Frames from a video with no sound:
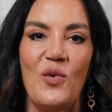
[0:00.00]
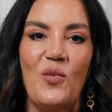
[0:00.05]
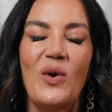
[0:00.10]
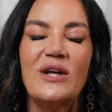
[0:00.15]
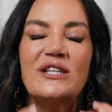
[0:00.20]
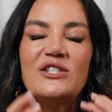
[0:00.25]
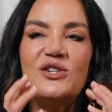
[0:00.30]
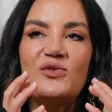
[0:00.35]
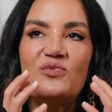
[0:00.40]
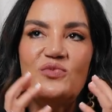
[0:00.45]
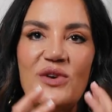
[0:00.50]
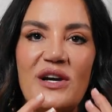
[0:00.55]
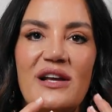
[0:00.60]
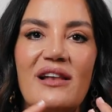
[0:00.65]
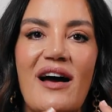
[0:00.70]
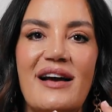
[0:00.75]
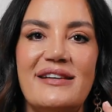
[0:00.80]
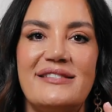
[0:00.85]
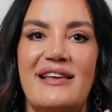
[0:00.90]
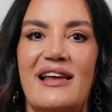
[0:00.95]
Once you
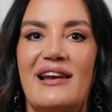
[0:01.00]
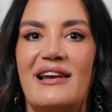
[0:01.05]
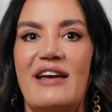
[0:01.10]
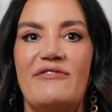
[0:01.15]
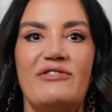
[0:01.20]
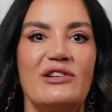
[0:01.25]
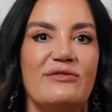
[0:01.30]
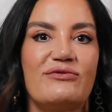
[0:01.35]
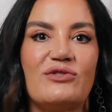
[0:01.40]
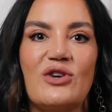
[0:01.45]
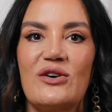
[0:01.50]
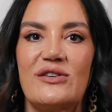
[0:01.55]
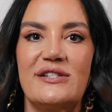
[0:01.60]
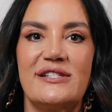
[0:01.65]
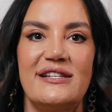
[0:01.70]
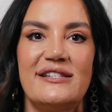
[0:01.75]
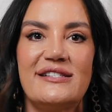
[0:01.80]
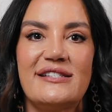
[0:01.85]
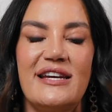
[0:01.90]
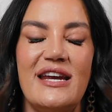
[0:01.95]
realize that level of
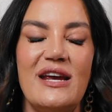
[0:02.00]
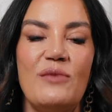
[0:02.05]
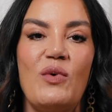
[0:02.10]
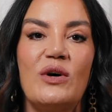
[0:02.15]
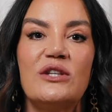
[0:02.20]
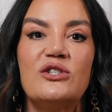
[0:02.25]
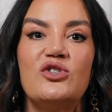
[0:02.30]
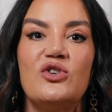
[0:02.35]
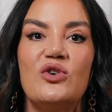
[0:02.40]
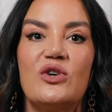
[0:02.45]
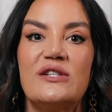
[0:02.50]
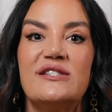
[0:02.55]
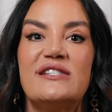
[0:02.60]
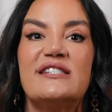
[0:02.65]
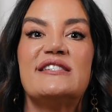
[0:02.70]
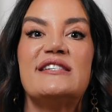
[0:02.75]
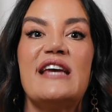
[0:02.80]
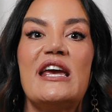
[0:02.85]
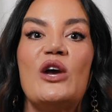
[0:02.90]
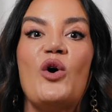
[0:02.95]
toxicity, once you can
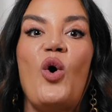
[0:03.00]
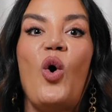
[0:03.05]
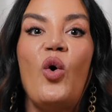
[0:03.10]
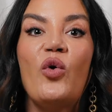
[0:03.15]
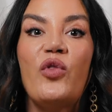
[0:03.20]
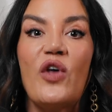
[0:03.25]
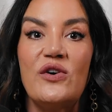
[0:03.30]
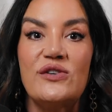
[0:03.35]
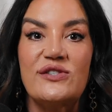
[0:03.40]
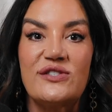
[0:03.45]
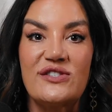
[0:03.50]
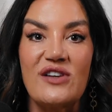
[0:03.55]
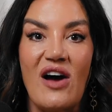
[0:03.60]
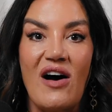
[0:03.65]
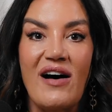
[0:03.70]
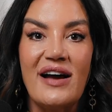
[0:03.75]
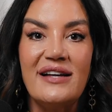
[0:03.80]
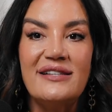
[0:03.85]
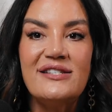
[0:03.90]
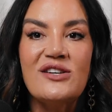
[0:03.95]
see all those
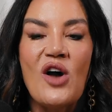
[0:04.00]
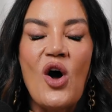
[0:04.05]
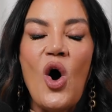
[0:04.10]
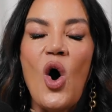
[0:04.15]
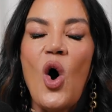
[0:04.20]
signs,